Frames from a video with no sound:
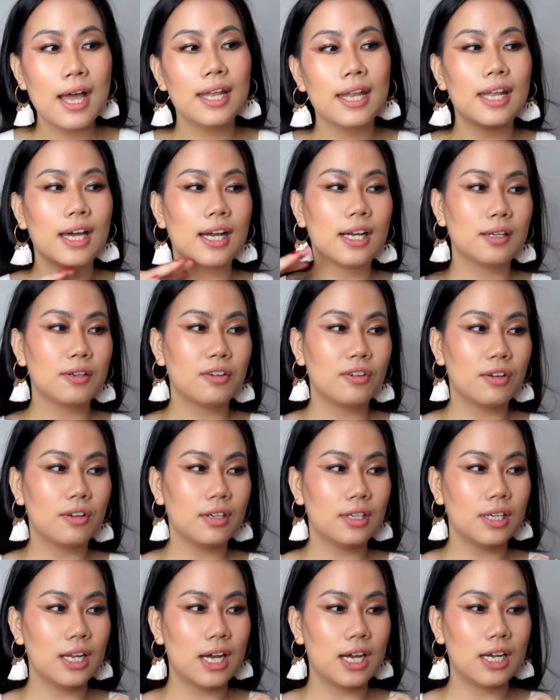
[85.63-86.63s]

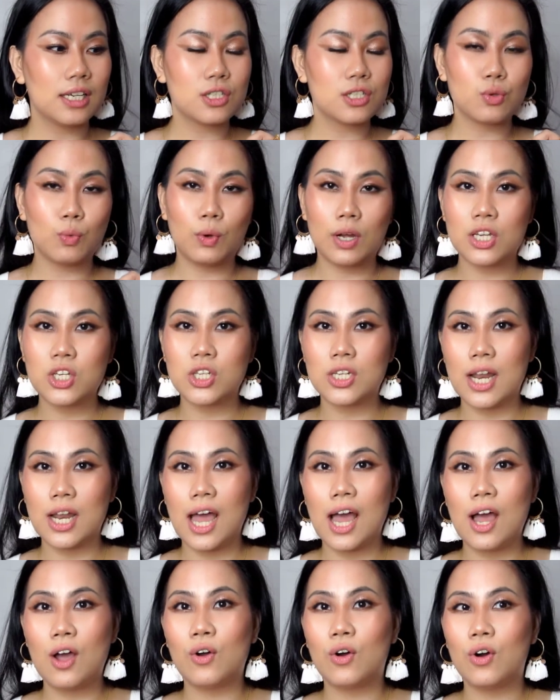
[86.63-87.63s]
Nag-swatch
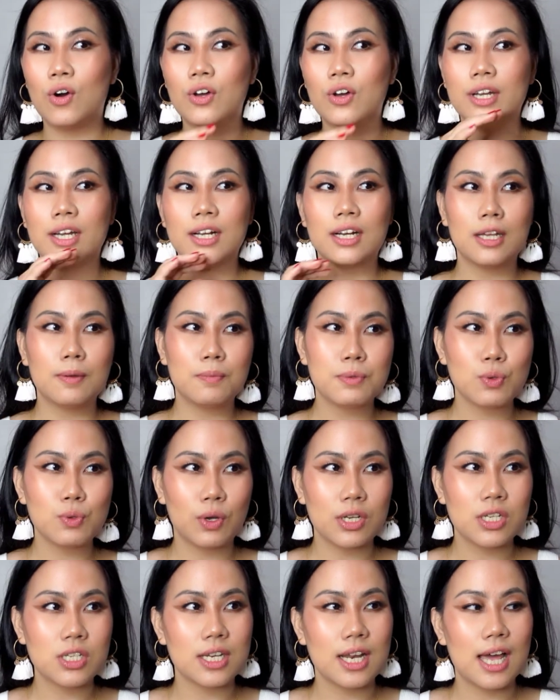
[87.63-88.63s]
na ako, nag-lip
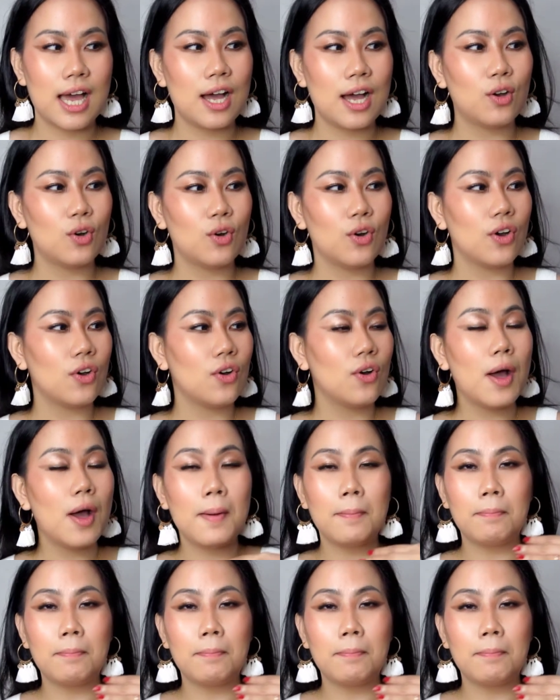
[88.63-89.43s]
swatch na ako.